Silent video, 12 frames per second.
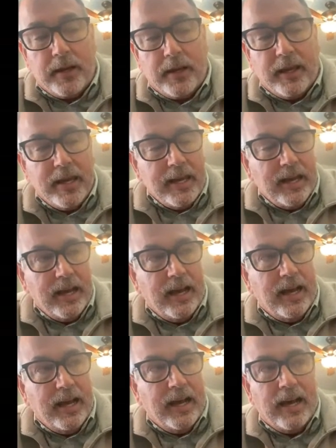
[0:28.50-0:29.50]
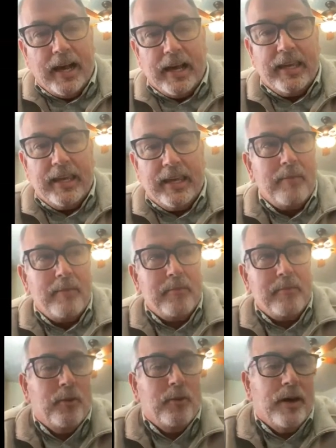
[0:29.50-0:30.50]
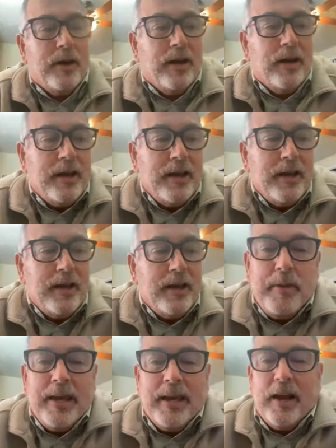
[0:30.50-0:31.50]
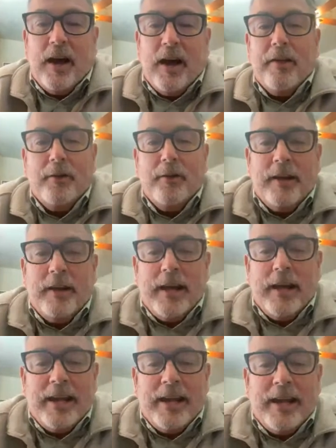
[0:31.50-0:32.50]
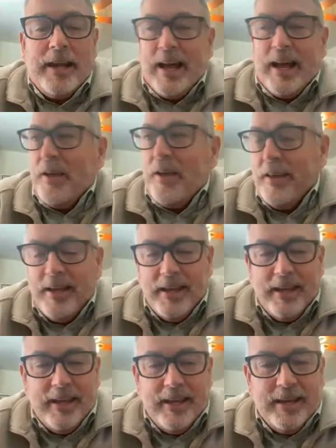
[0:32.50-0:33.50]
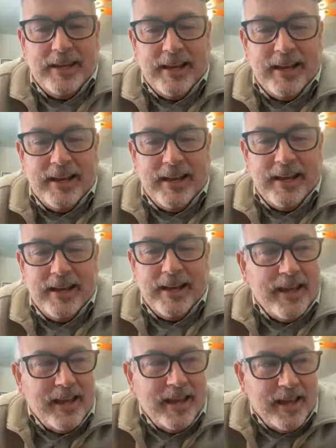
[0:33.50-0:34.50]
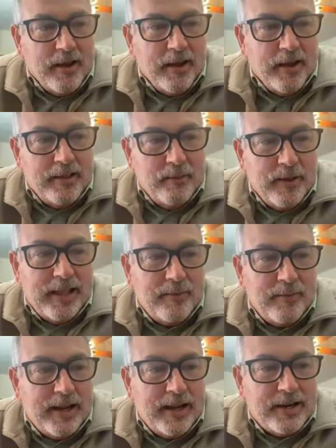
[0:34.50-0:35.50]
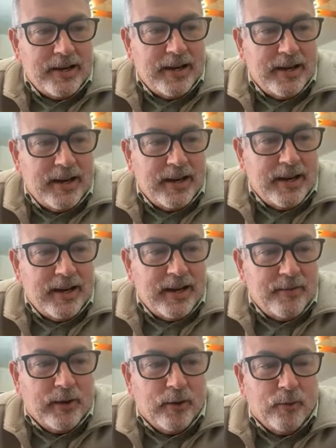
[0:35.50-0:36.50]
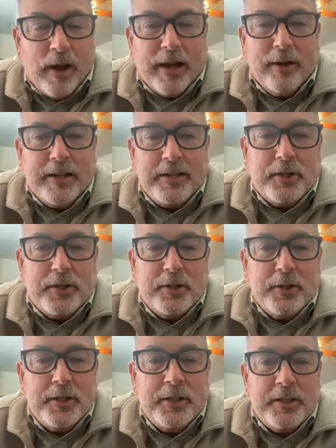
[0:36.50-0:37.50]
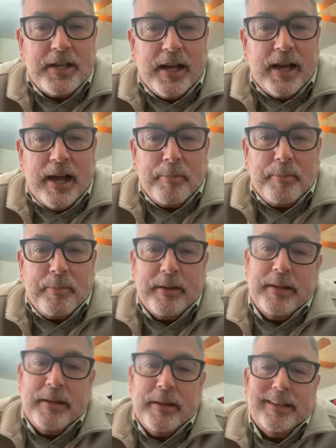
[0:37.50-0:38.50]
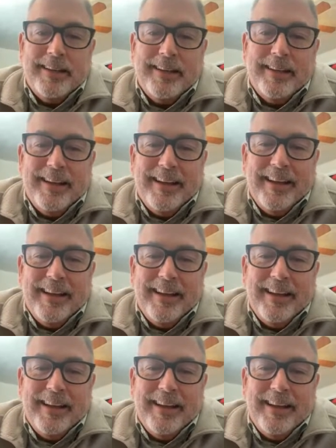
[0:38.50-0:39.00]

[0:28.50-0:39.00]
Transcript: my eighth book. Uh, I came to... Uh, being an author late in life, and uh, then when I started, I felt like a rocker. I just couldn't stop.